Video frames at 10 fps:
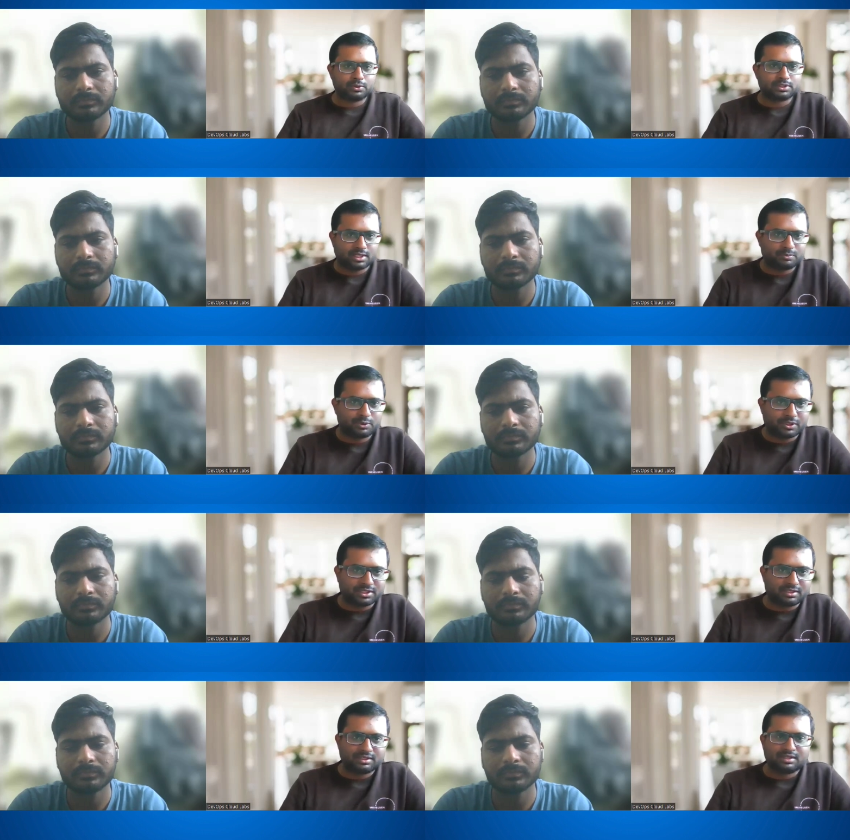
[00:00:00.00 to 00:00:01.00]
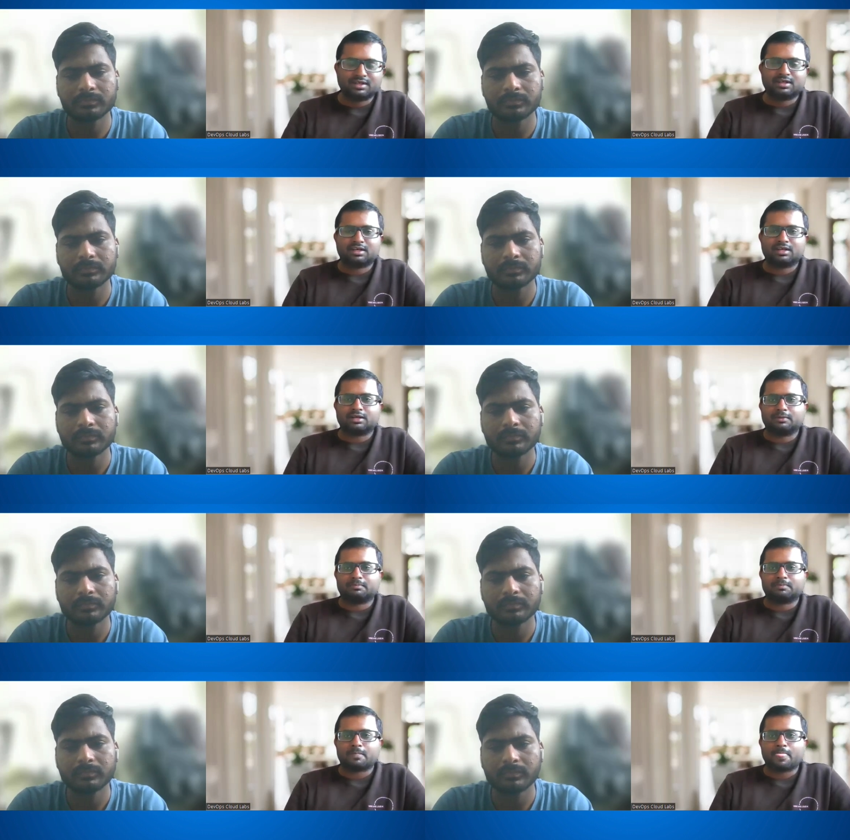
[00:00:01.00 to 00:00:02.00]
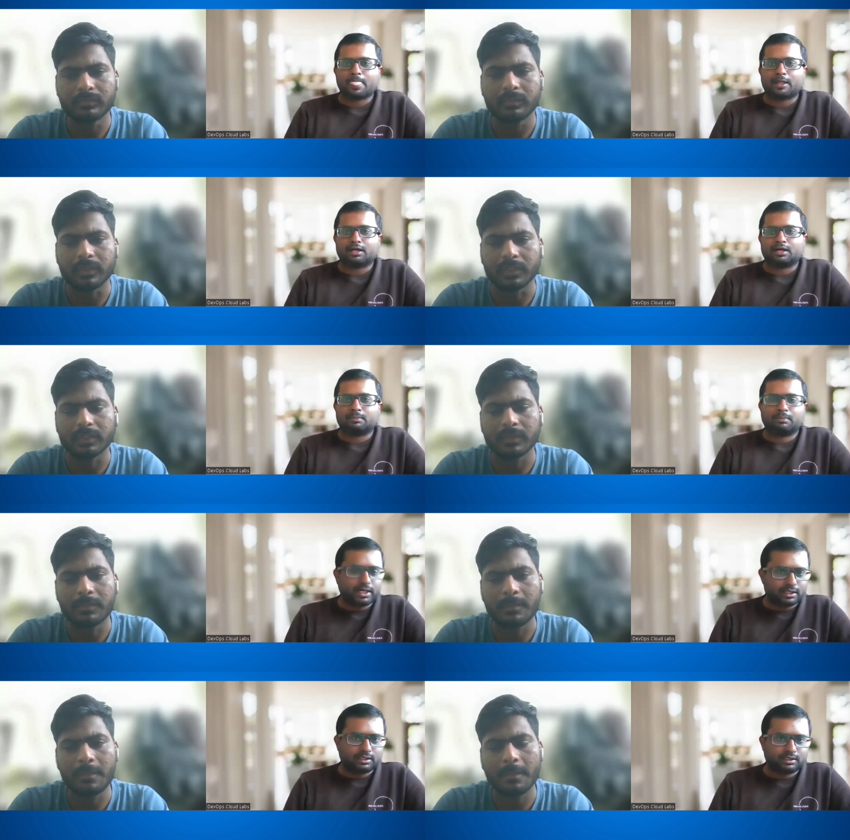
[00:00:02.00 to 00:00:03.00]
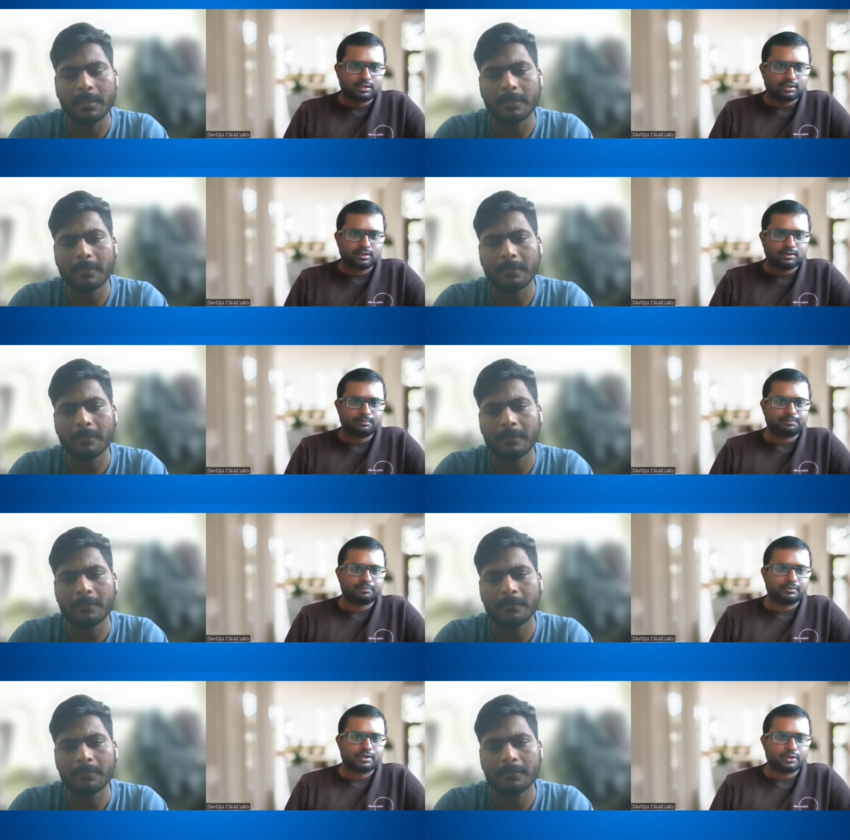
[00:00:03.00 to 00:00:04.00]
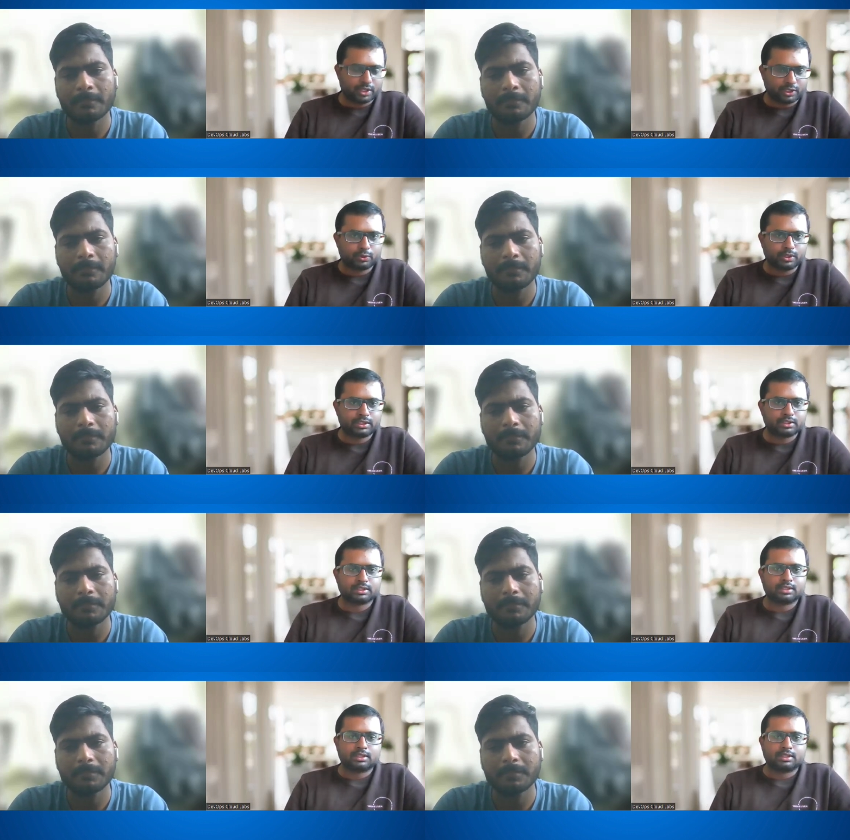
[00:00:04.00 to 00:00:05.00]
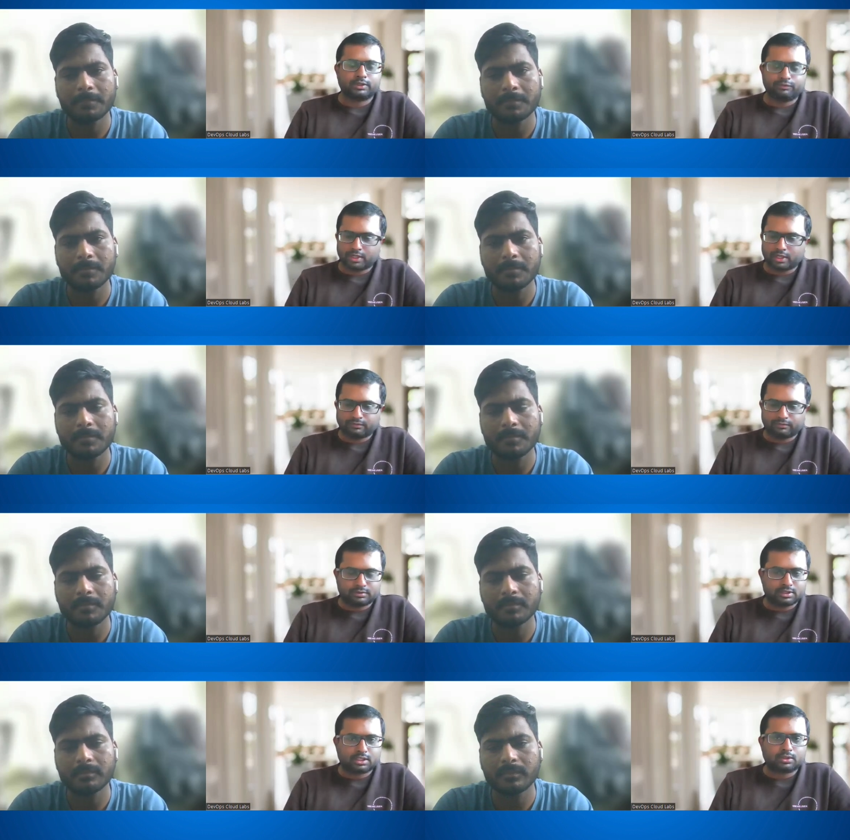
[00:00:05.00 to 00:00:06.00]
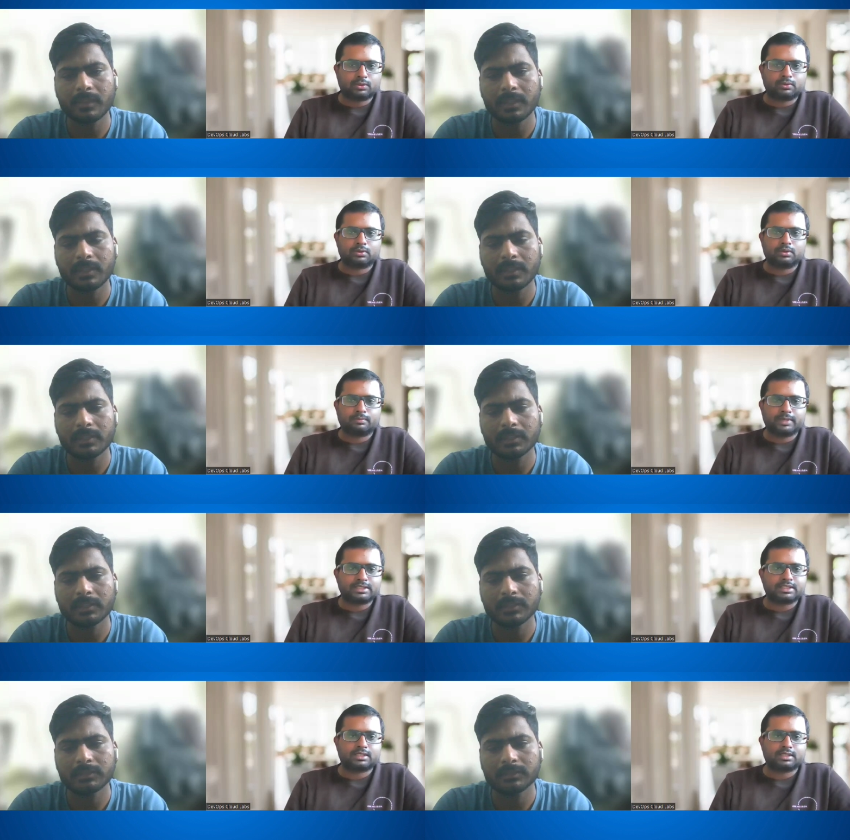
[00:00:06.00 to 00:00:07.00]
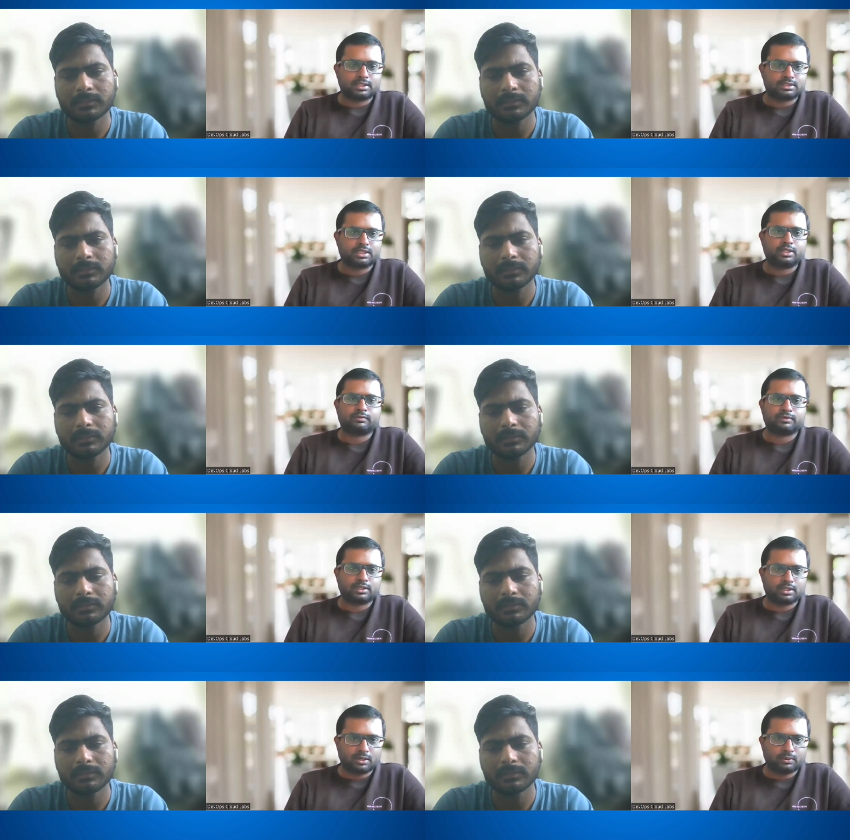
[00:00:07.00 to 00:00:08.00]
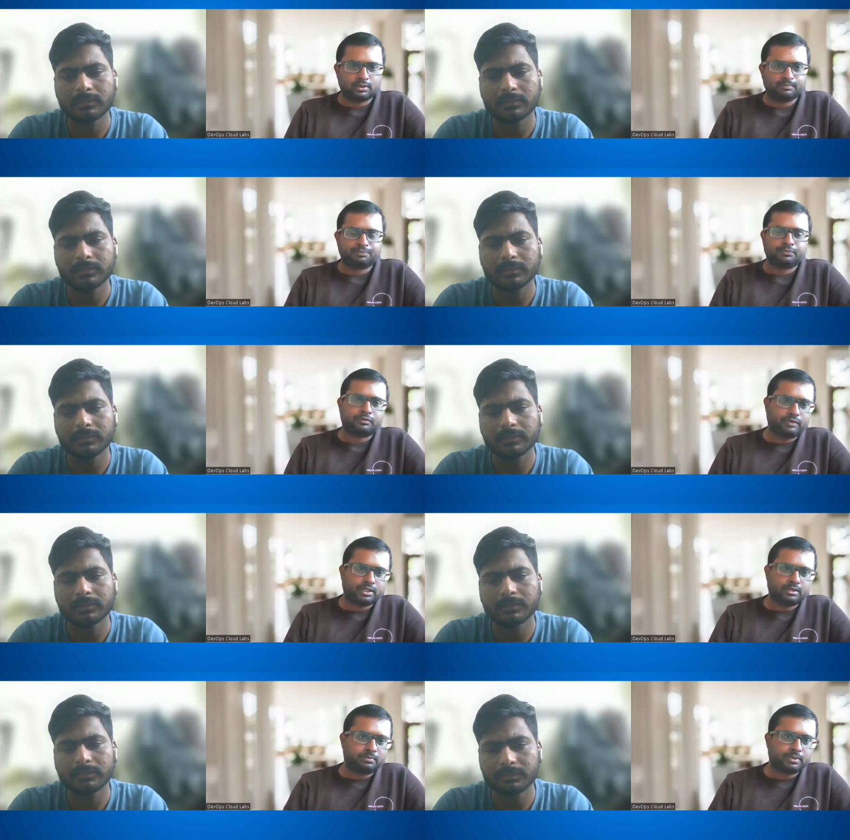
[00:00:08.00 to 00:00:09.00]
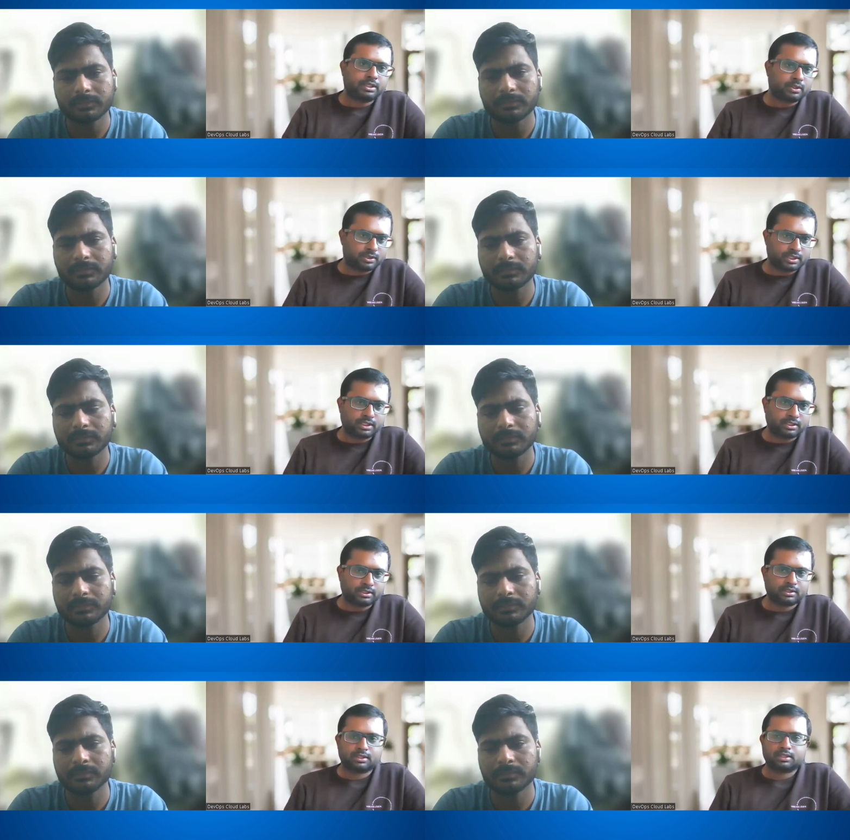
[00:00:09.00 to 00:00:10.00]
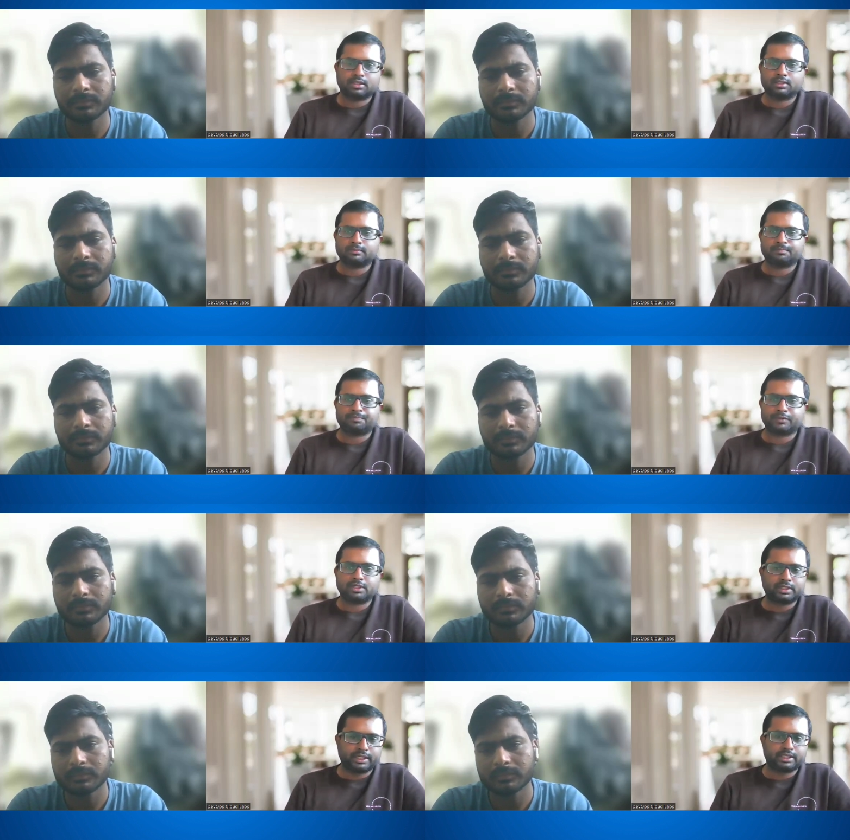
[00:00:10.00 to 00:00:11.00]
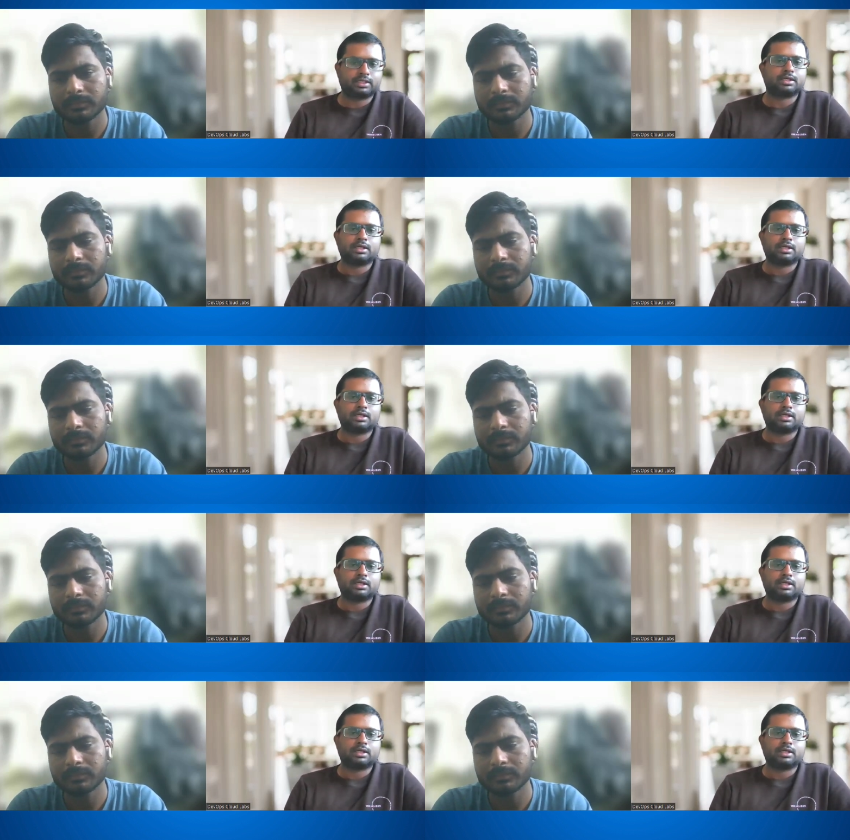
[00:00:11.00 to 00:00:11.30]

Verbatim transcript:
Speaker 1: tools clubbed together. But you can do it if you have thorough basic understanding of the cloud. You can build on that. It'll take.